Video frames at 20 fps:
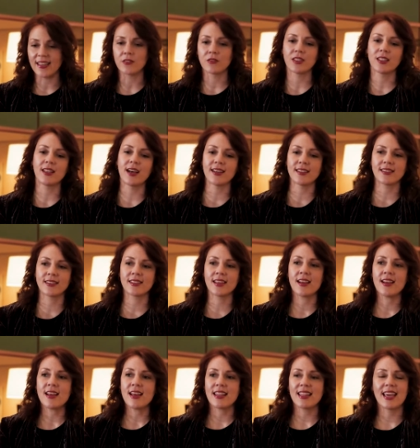I realized
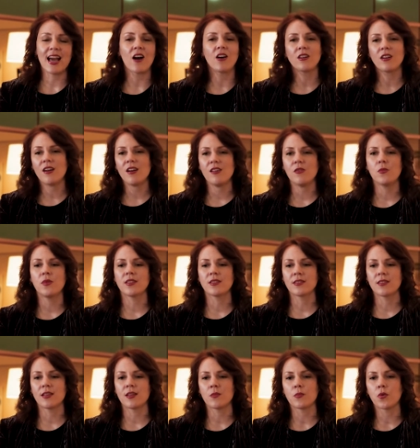the alcohol
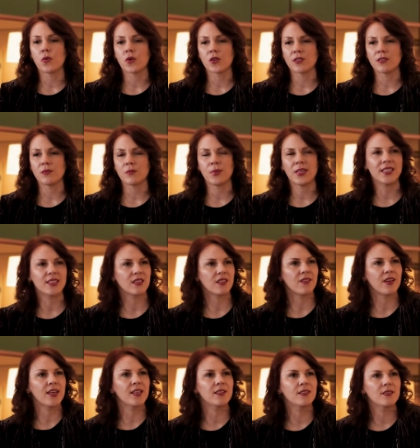wasn't an important piece
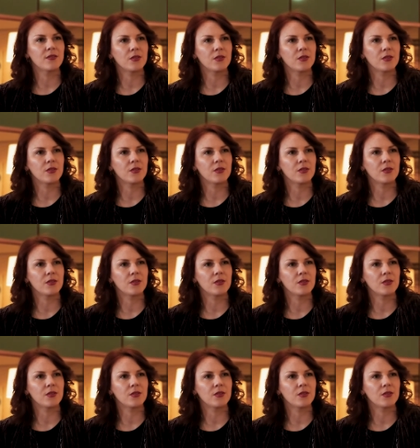of it.